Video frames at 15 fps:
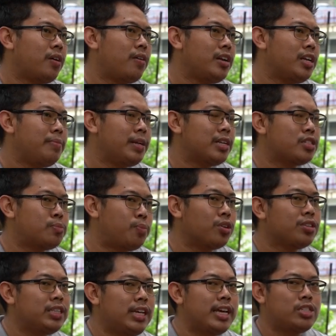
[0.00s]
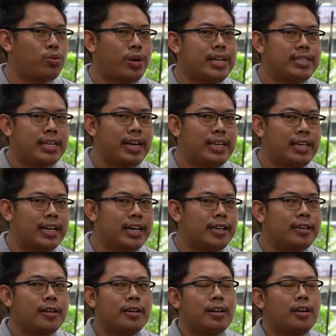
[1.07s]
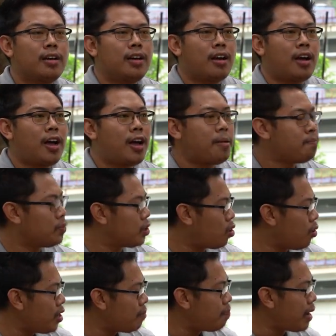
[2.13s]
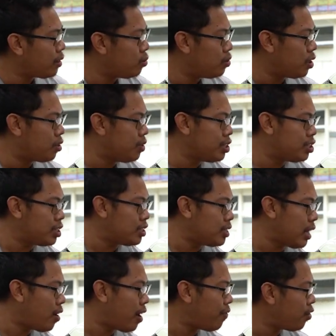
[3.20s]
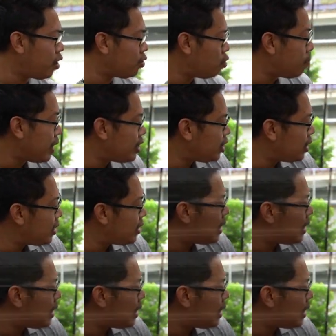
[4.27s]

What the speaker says: of a little bit of sporty as well as elegant. Going back to the grille just now, I forgot to mention